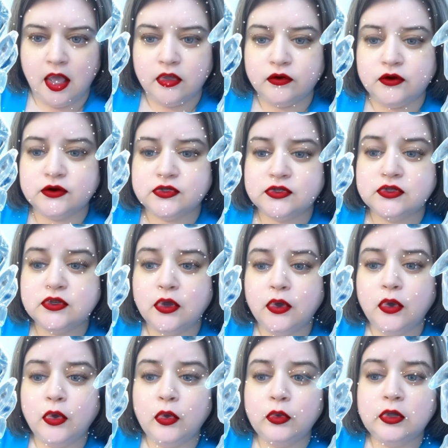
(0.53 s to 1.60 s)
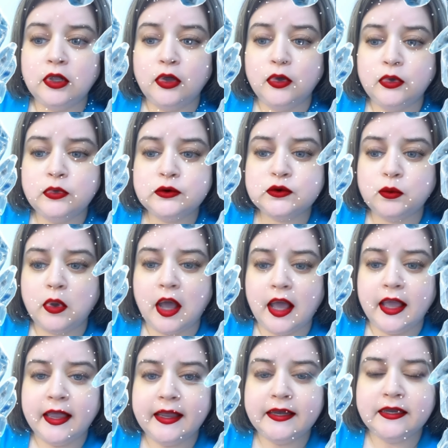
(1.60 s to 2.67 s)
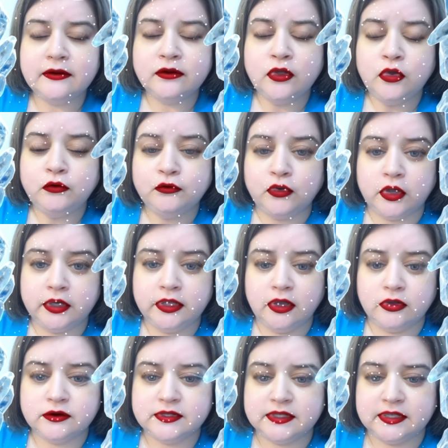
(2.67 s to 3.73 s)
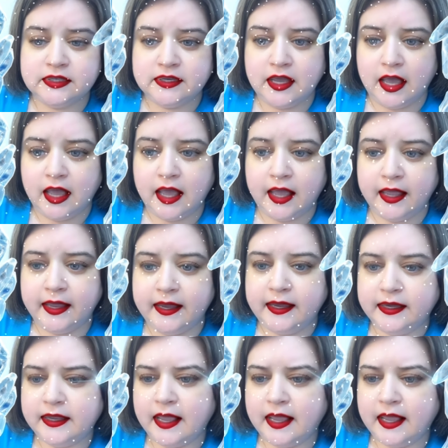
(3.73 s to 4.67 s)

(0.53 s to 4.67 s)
The snow glows white in their front yards tonight,